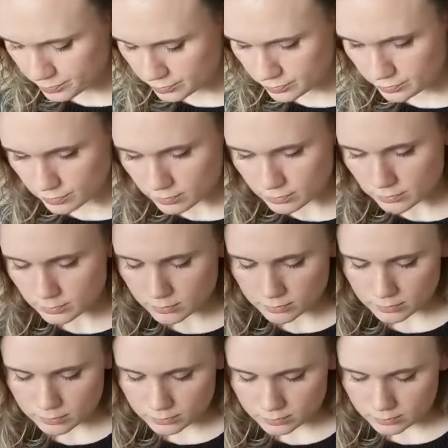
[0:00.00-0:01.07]

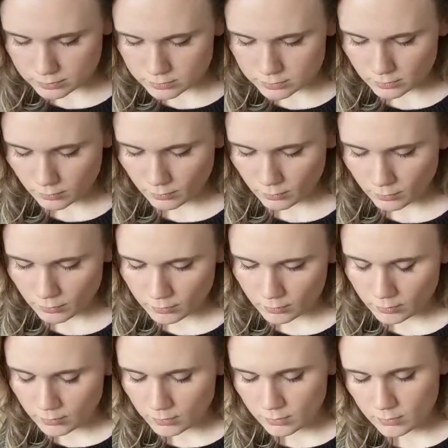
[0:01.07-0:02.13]

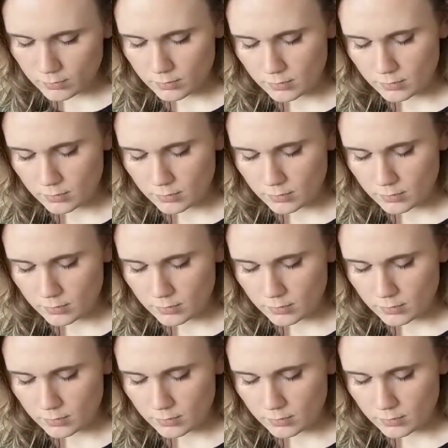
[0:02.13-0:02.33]
[no speech]